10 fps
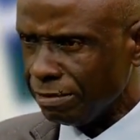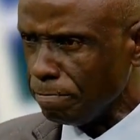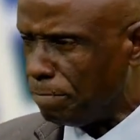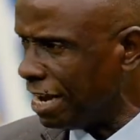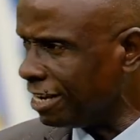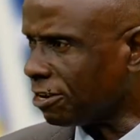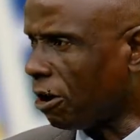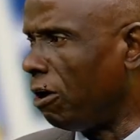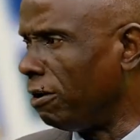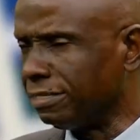based
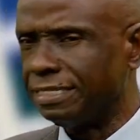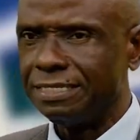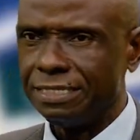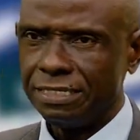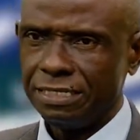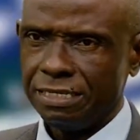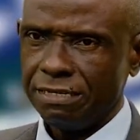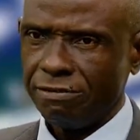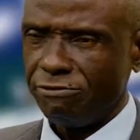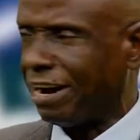on
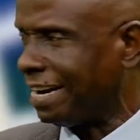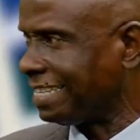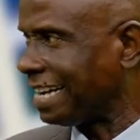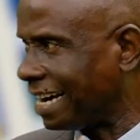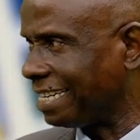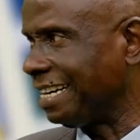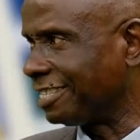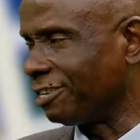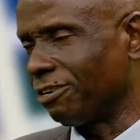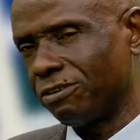financial
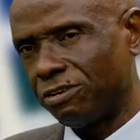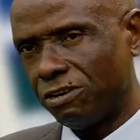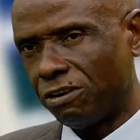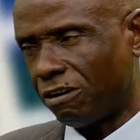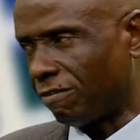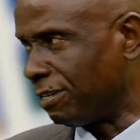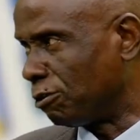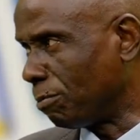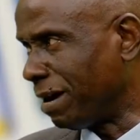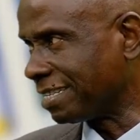architecture of the
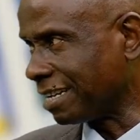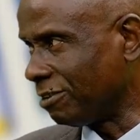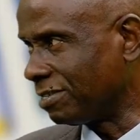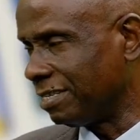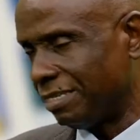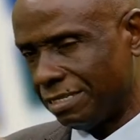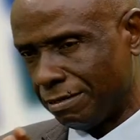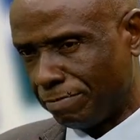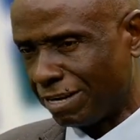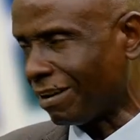Global South,
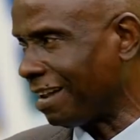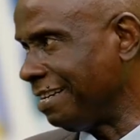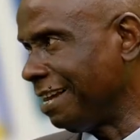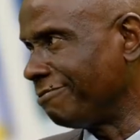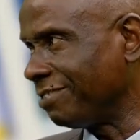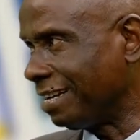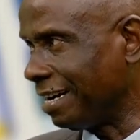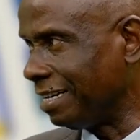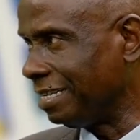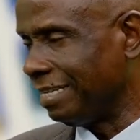particularly in
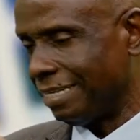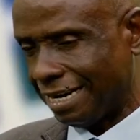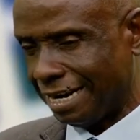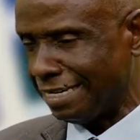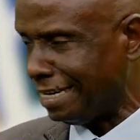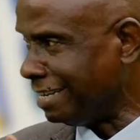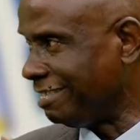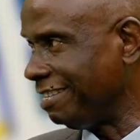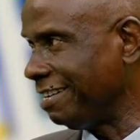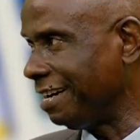Africa and in
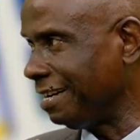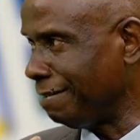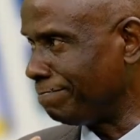Nigeria in